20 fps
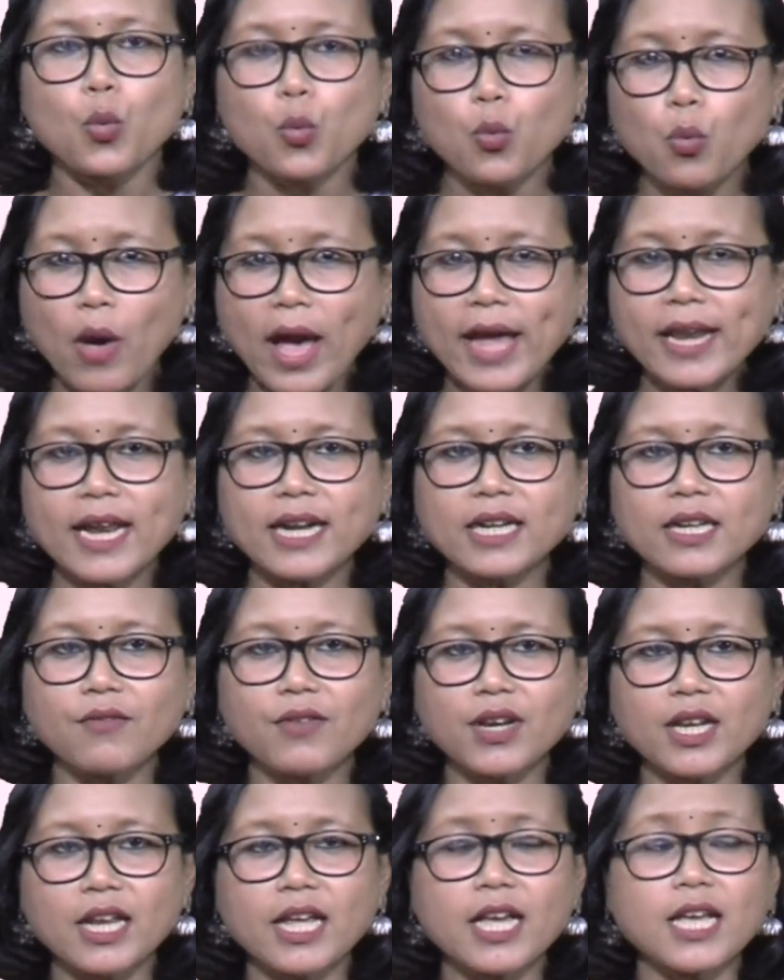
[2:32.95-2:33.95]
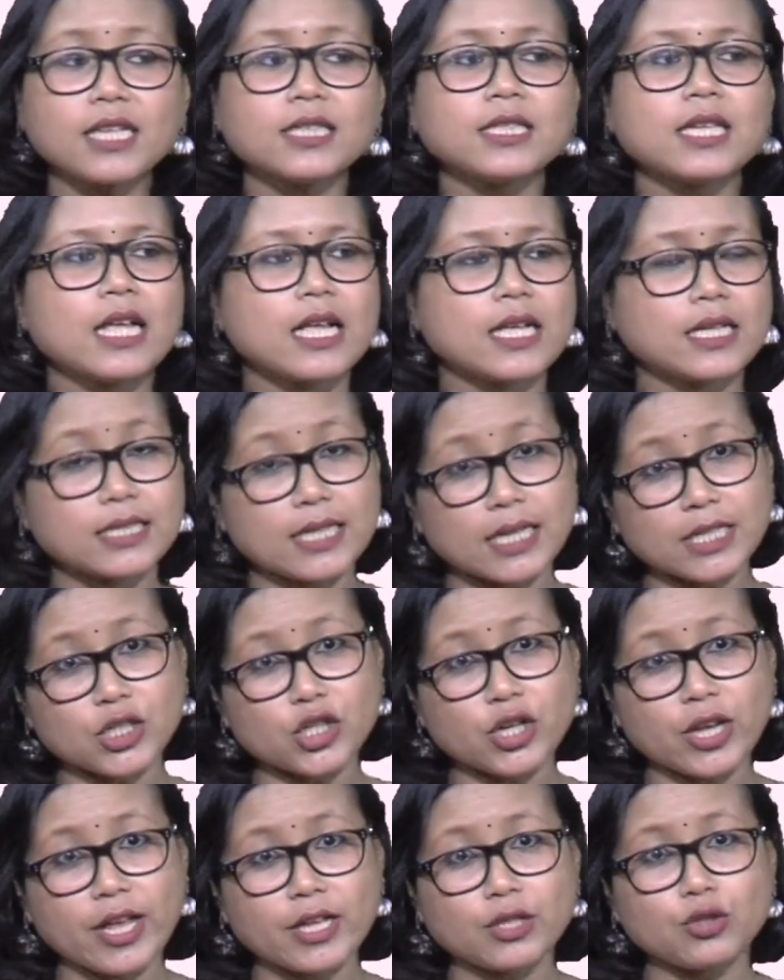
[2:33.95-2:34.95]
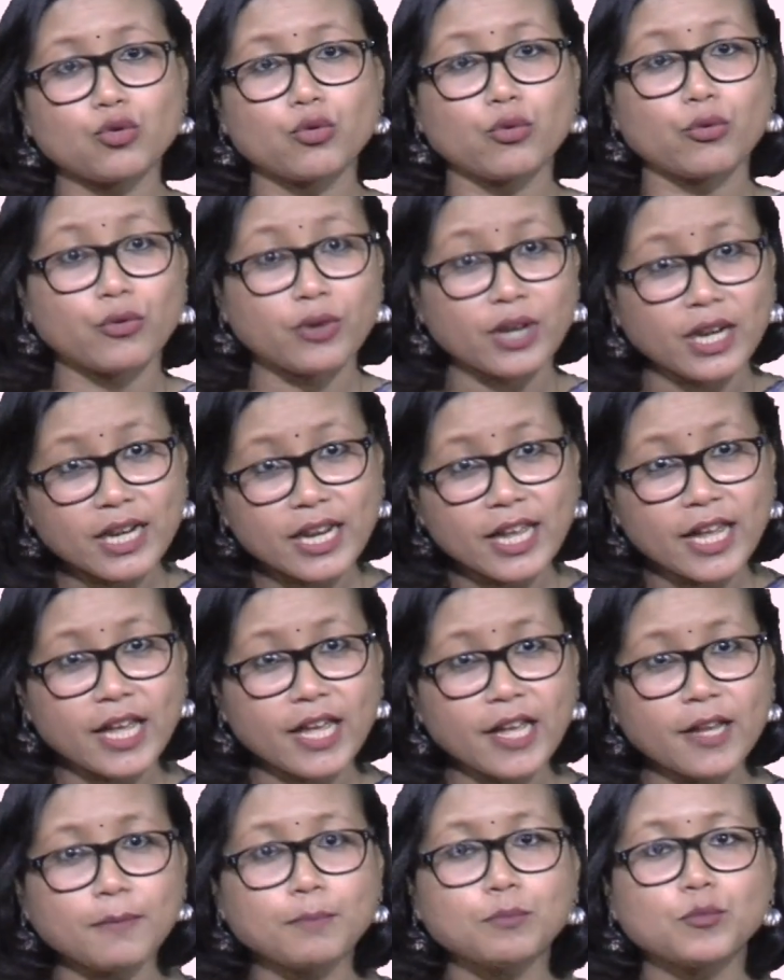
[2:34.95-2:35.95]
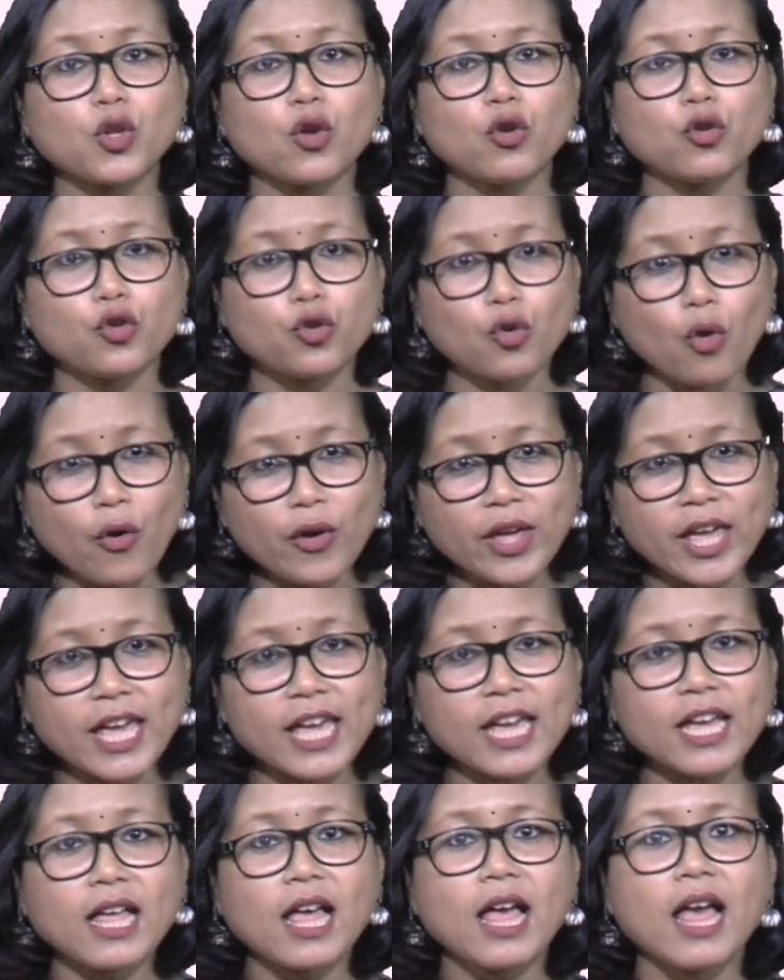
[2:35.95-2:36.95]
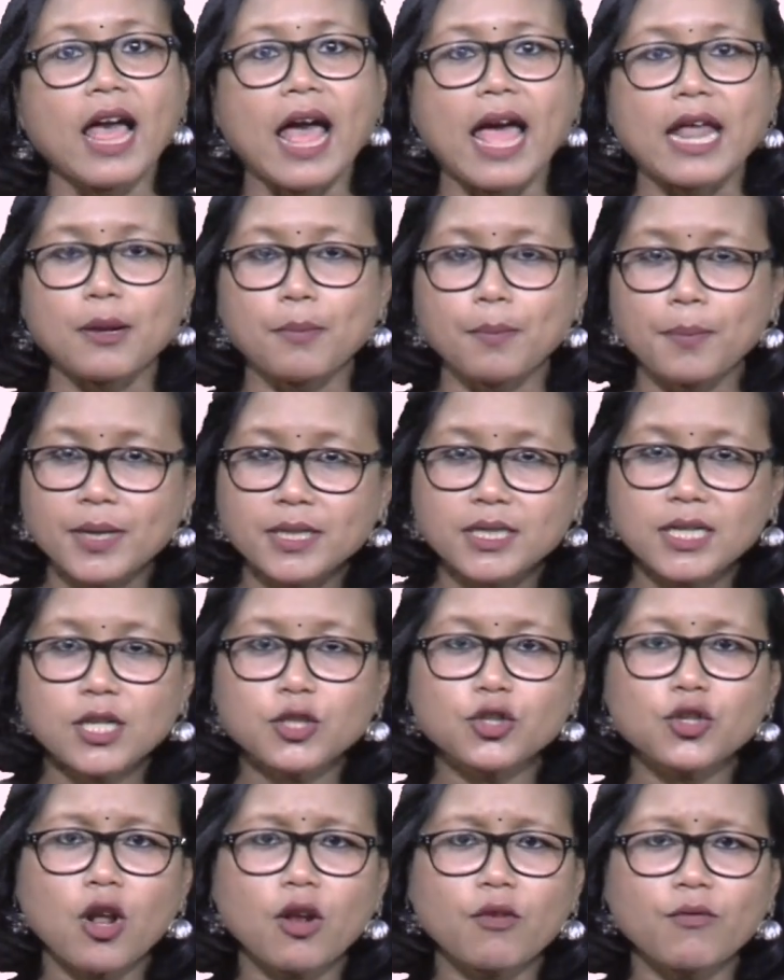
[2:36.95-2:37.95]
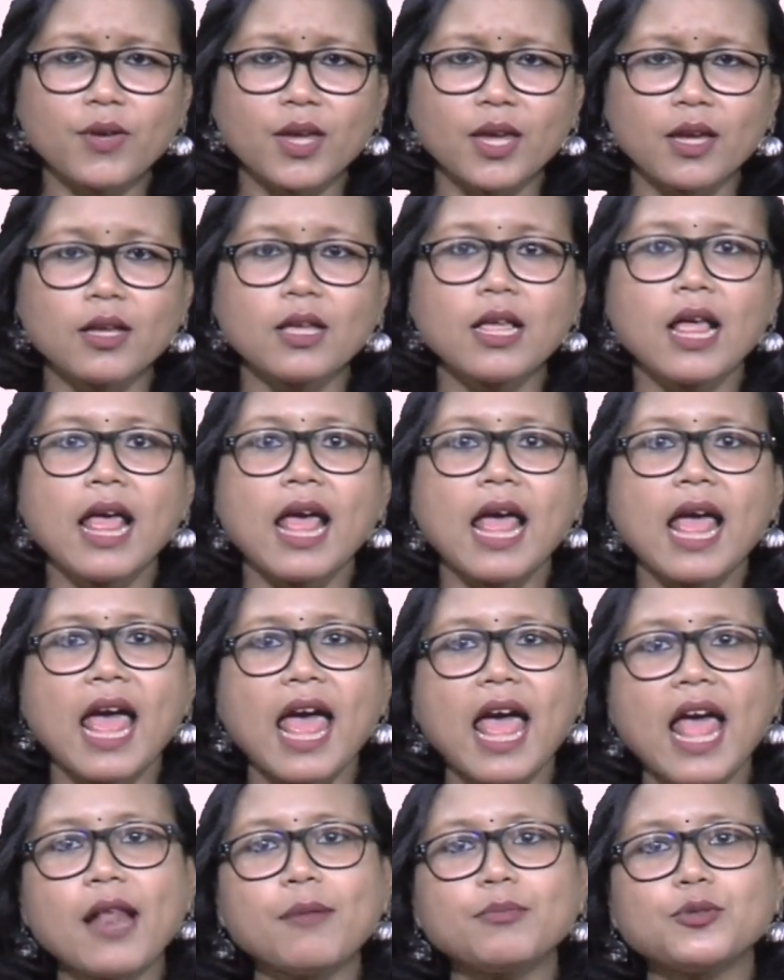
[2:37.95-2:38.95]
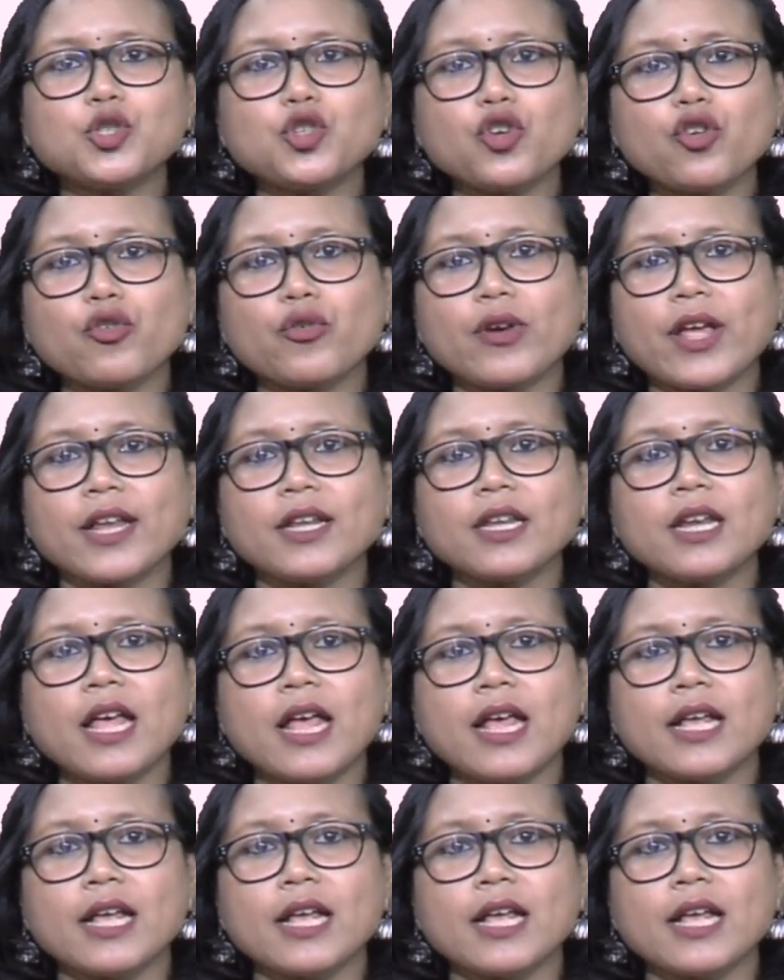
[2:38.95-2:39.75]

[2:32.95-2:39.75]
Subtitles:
Quiet activities such as reading, drawing, and puzzle solving help children